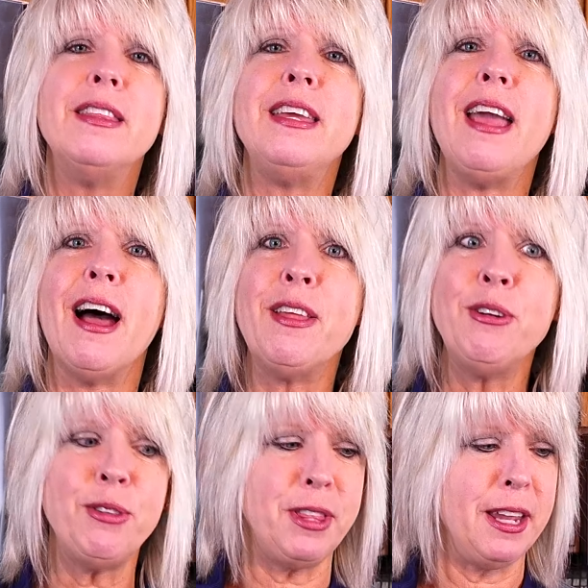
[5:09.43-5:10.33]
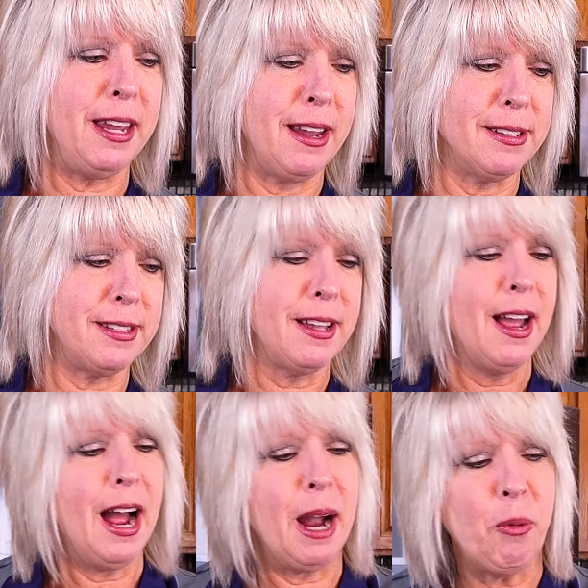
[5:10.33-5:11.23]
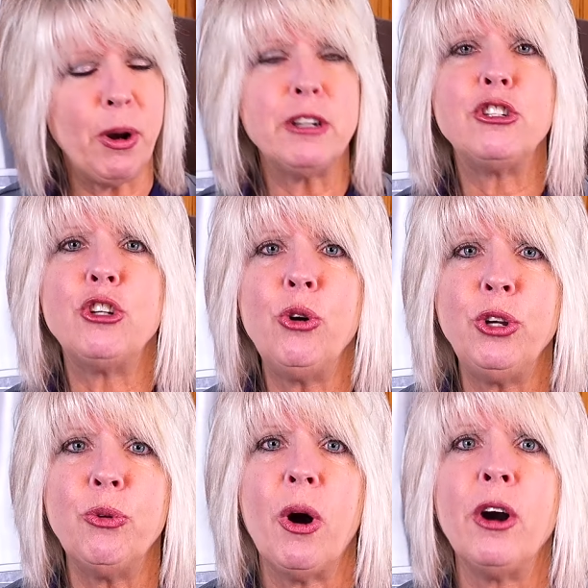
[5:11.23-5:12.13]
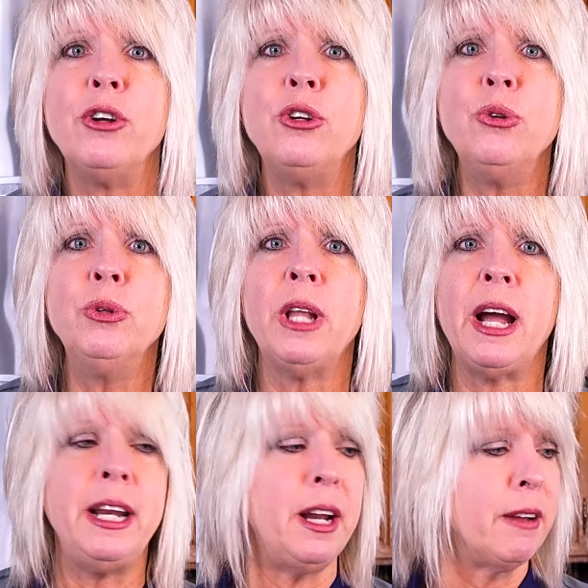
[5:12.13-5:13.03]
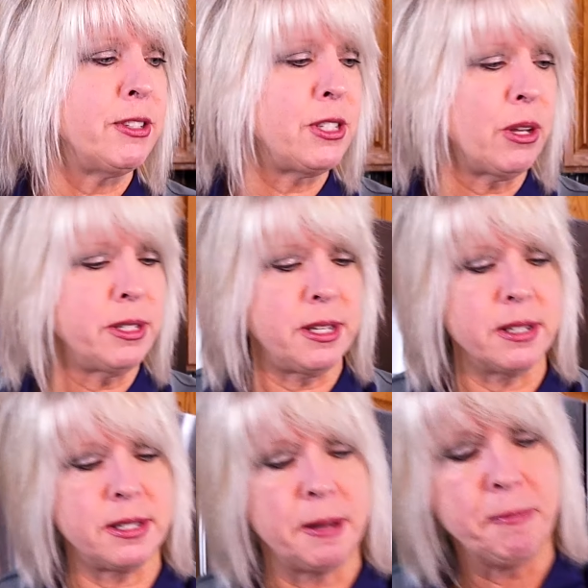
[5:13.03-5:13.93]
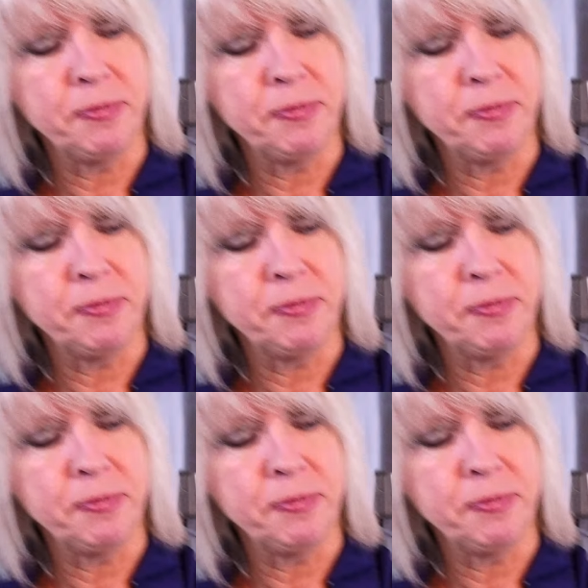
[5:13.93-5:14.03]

The other thing is I want to show you our new line of salsas.